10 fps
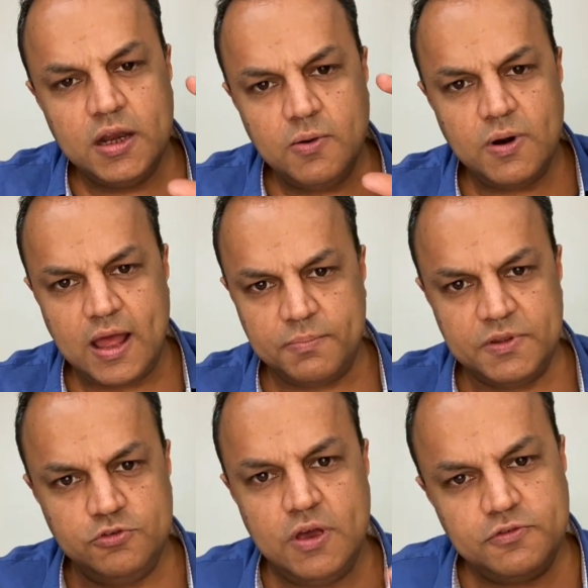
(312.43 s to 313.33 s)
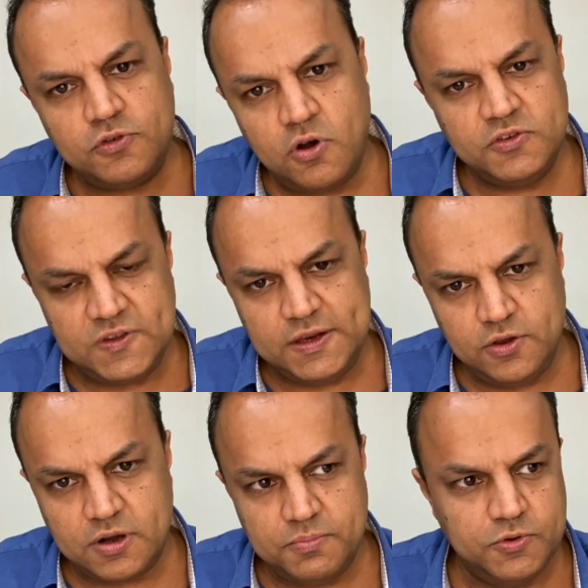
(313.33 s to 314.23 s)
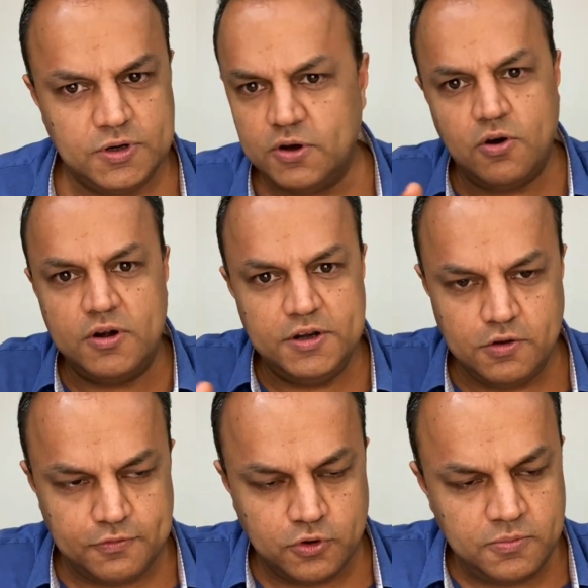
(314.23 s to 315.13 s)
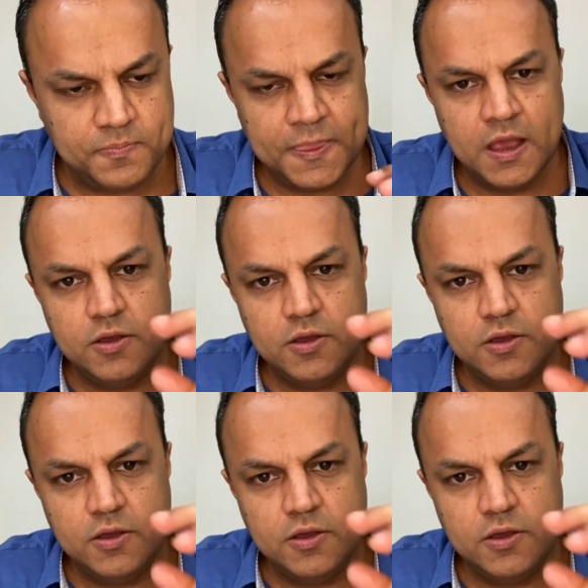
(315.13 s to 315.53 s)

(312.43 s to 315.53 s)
Now what happens? You have songs in your computer or in your phone.